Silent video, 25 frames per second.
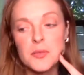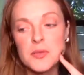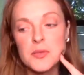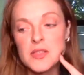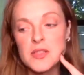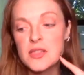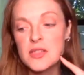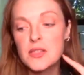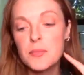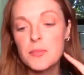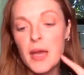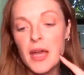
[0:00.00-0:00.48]

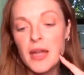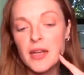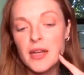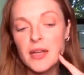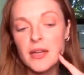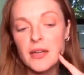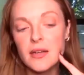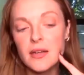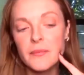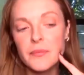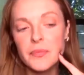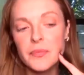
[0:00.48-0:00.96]
And
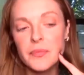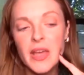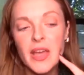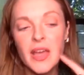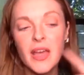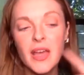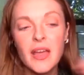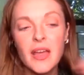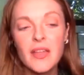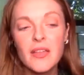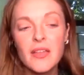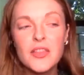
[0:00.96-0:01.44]
depending,
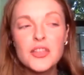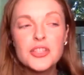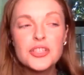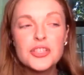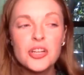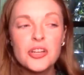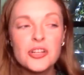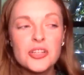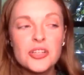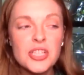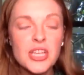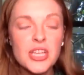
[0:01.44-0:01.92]
the
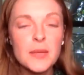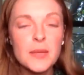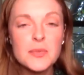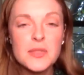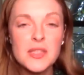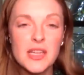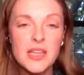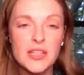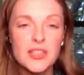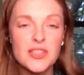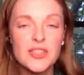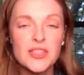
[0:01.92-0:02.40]
church keeps
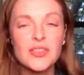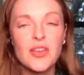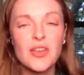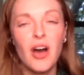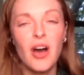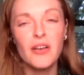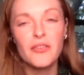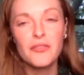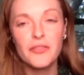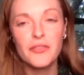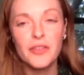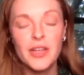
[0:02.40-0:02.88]
like
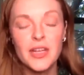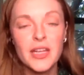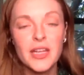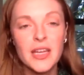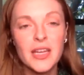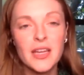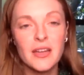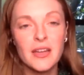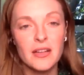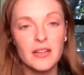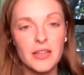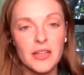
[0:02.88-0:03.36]
softening
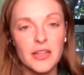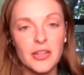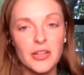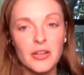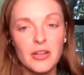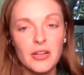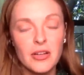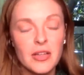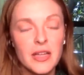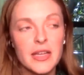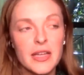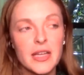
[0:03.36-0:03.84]
it a
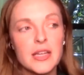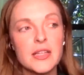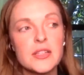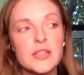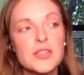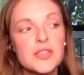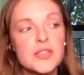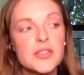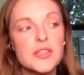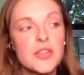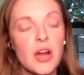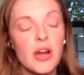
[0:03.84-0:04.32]
little. Like it
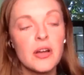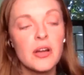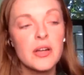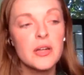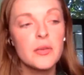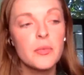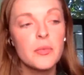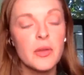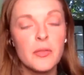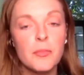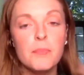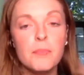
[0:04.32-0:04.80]
started
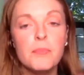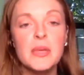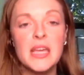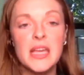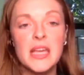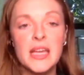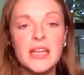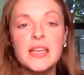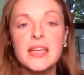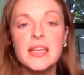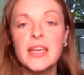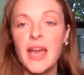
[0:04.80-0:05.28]
with
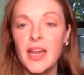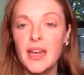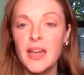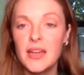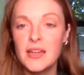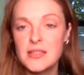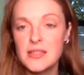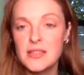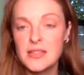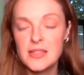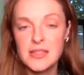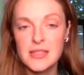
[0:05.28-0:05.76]
being gay
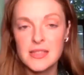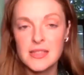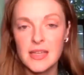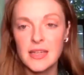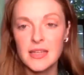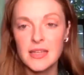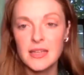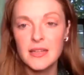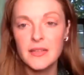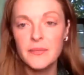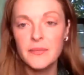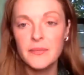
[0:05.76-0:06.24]
is a
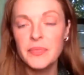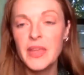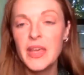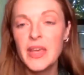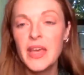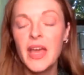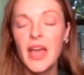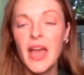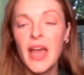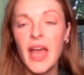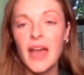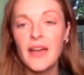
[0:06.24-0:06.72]
sin.
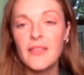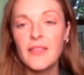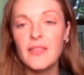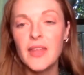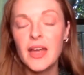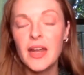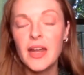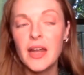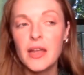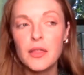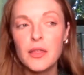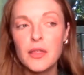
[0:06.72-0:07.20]
And
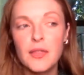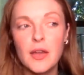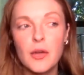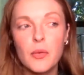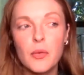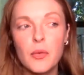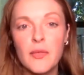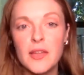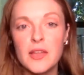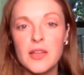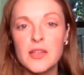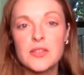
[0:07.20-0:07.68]
then I think
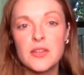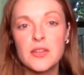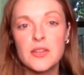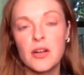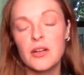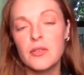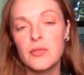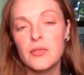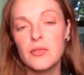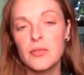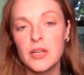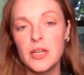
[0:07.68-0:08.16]
when they
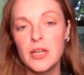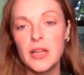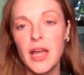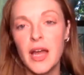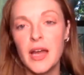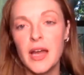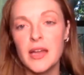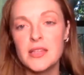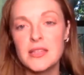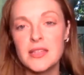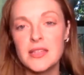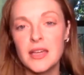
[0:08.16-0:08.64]
started
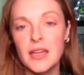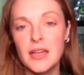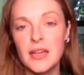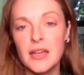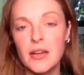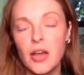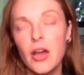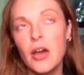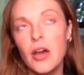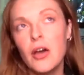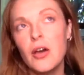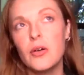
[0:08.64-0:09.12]
realizing,
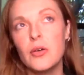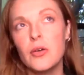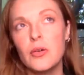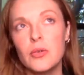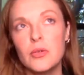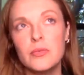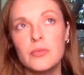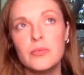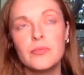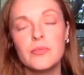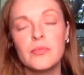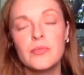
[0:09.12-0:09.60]

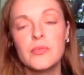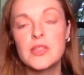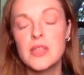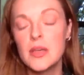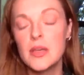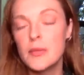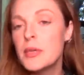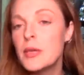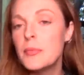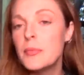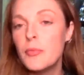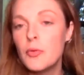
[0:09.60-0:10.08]
oh,
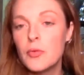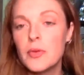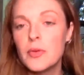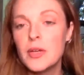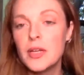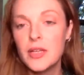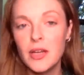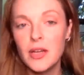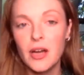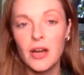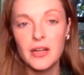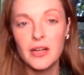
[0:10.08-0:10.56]
some people
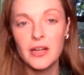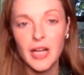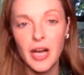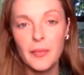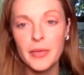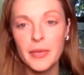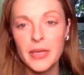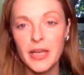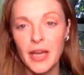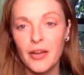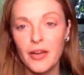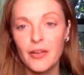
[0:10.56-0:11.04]
really are
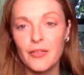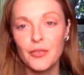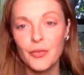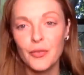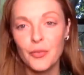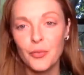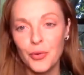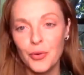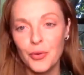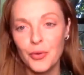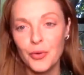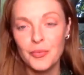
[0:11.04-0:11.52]
coming out of the
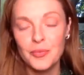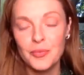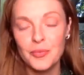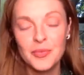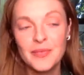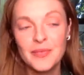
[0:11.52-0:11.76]
womb